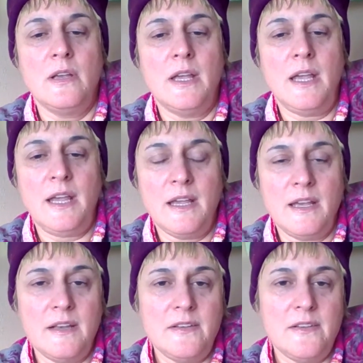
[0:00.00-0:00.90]

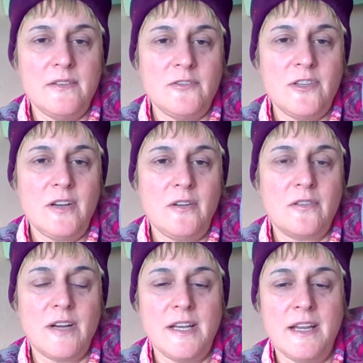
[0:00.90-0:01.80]
and she
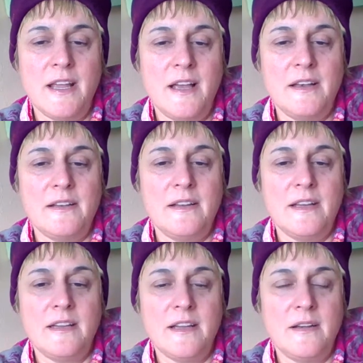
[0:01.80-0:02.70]
already had
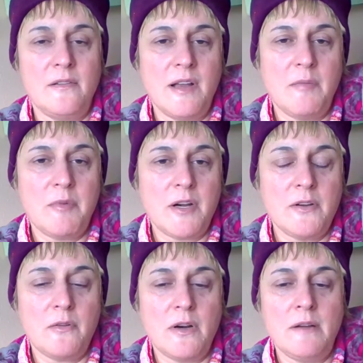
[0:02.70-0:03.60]
a yellow
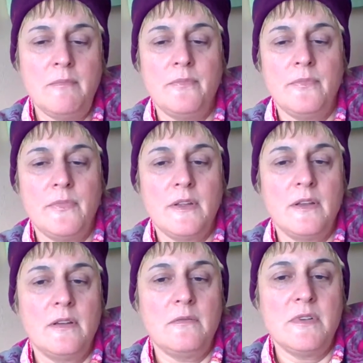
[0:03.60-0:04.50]
Labrador
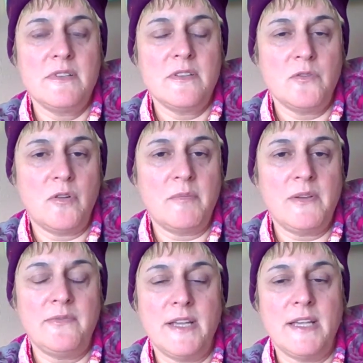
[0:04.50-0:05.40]
with a normal
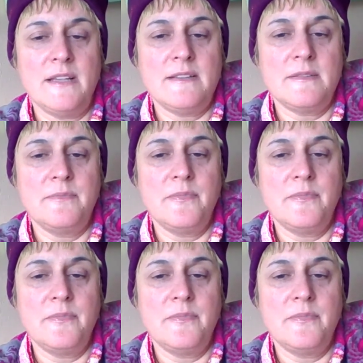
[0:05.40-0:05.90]
face,